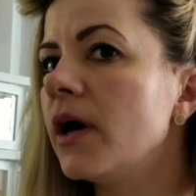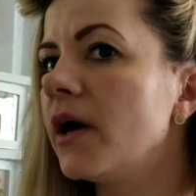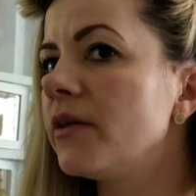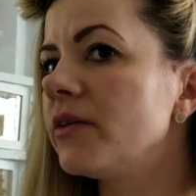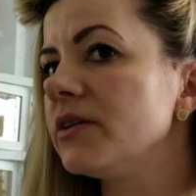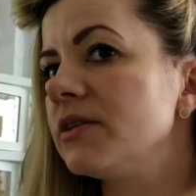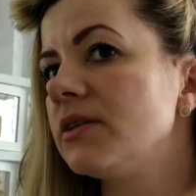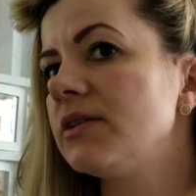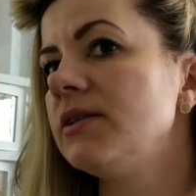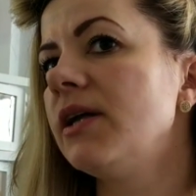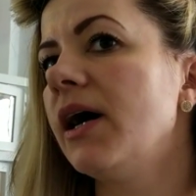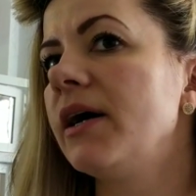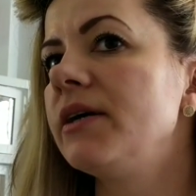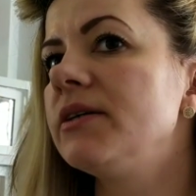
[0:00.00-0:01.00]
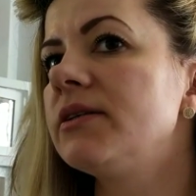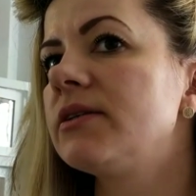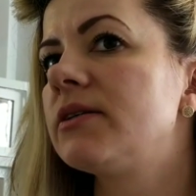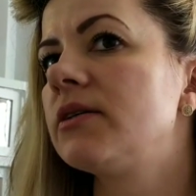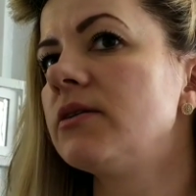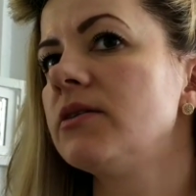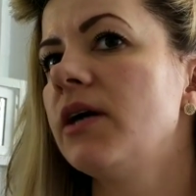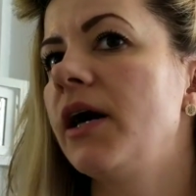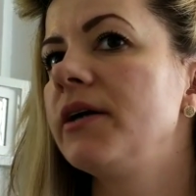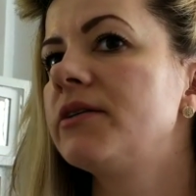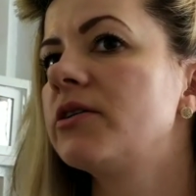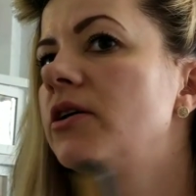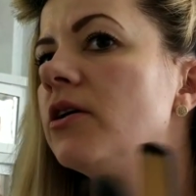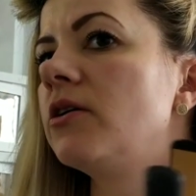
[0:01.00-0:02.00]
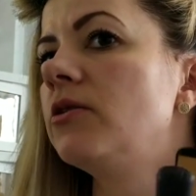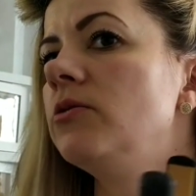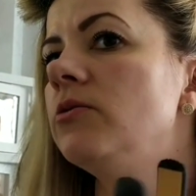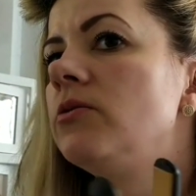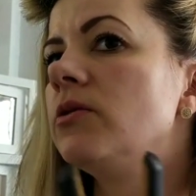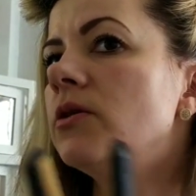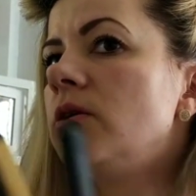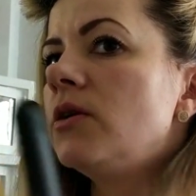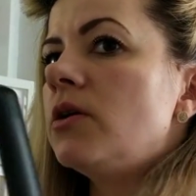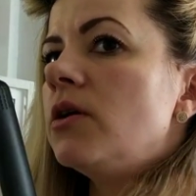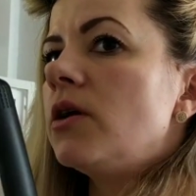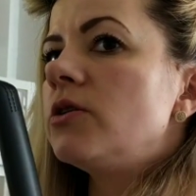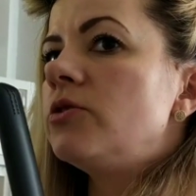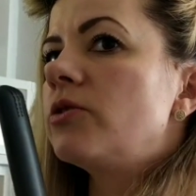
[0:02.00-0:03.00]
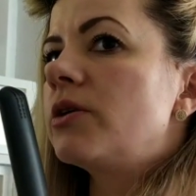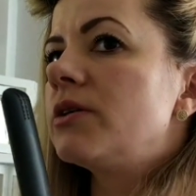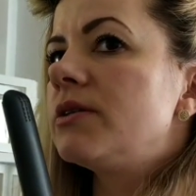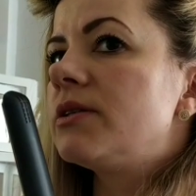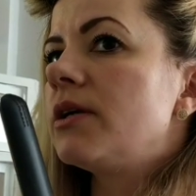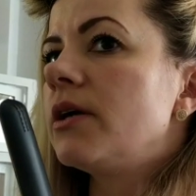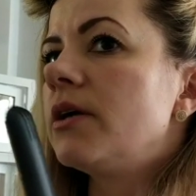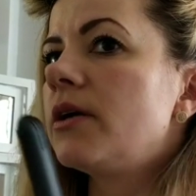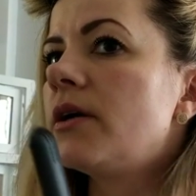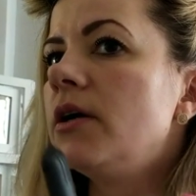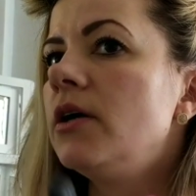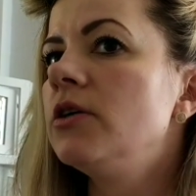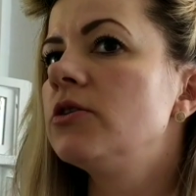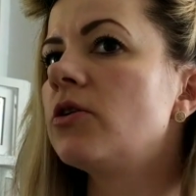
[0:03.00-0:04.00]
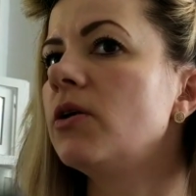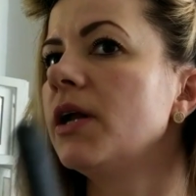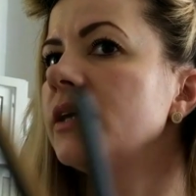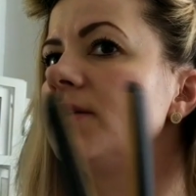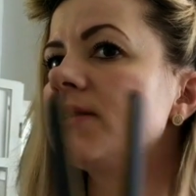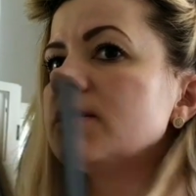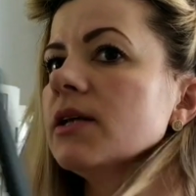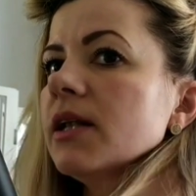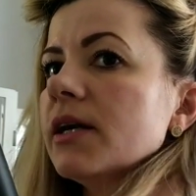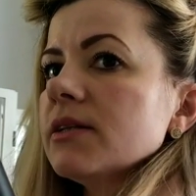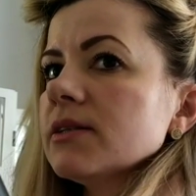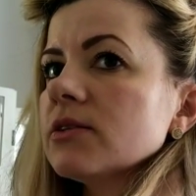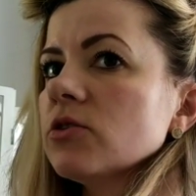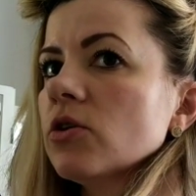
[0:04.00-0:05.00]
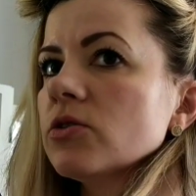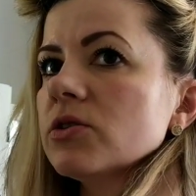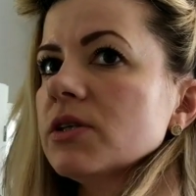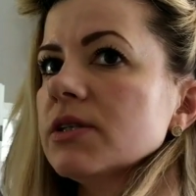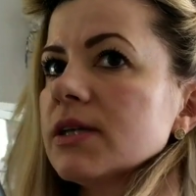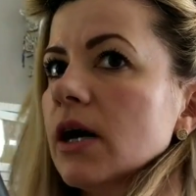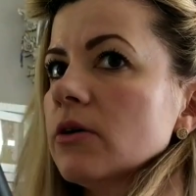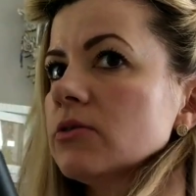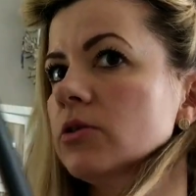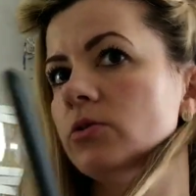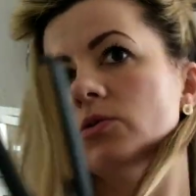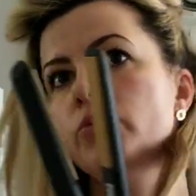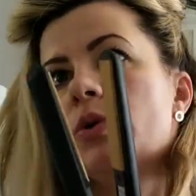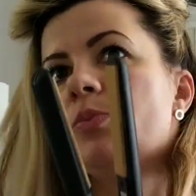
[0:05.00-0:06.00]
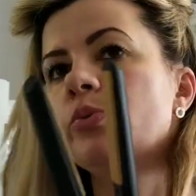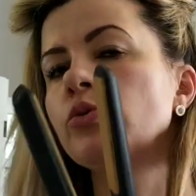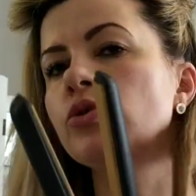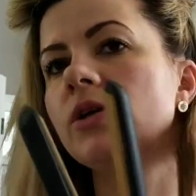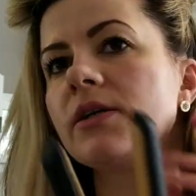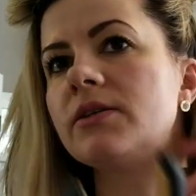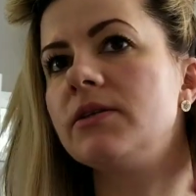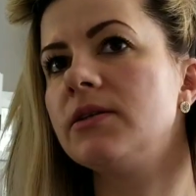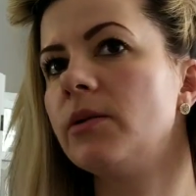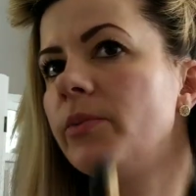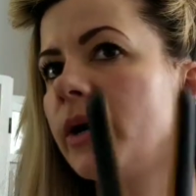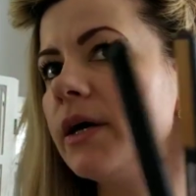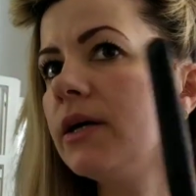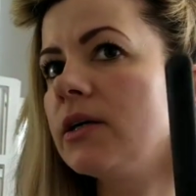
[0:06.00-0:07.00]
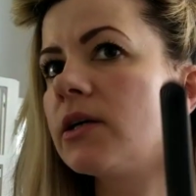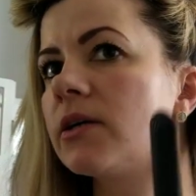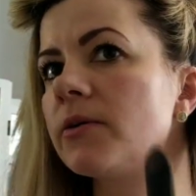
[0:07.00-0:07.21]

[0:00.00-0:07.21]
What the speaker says: And this is nice tight curl, as you can see. So let's sort this out. So we push that in the back,